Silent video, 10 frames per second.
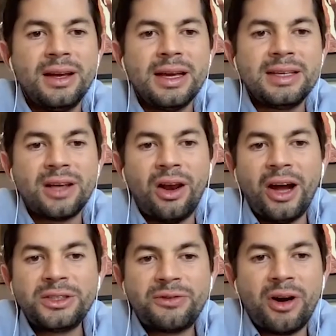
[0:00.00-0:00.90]
is a
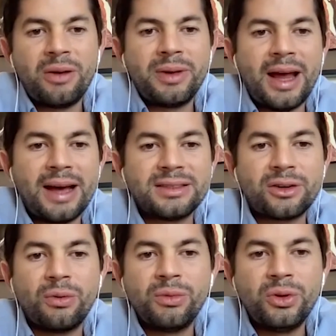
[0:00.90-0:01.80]
large farm, but has a
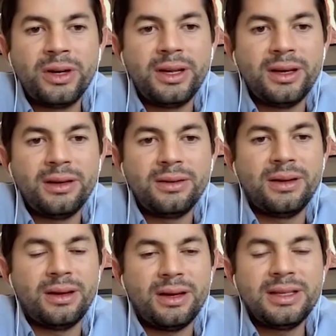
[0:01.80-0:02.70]
community
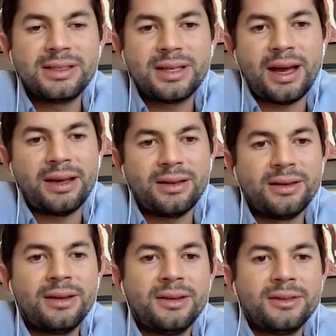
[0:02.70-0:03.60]
inside.
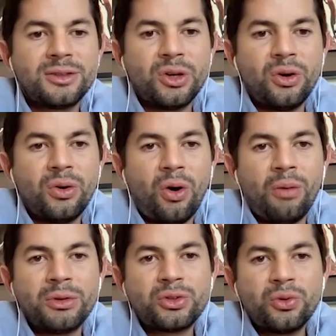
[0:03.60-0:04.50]
So
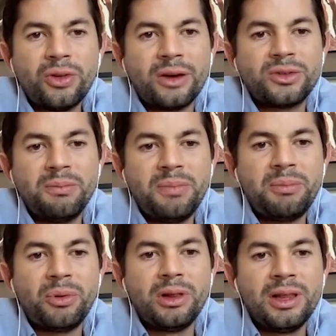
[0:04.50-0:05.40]
almost 2,000
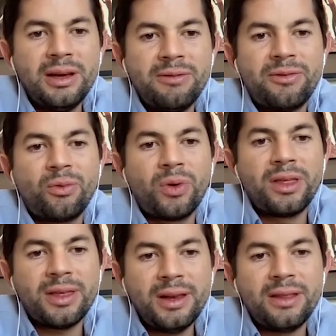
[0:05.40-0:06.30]
people live
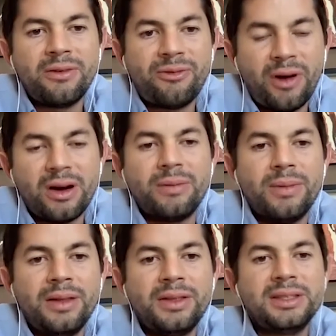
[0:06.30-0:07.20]
within the
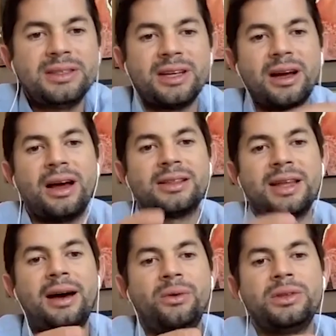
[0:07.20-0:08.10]
farm. And this is a
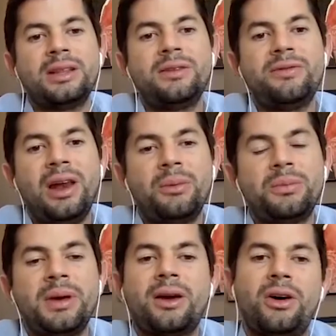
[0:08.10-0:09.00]
town that
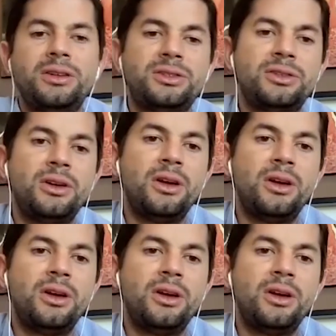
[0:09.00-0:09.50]
developed because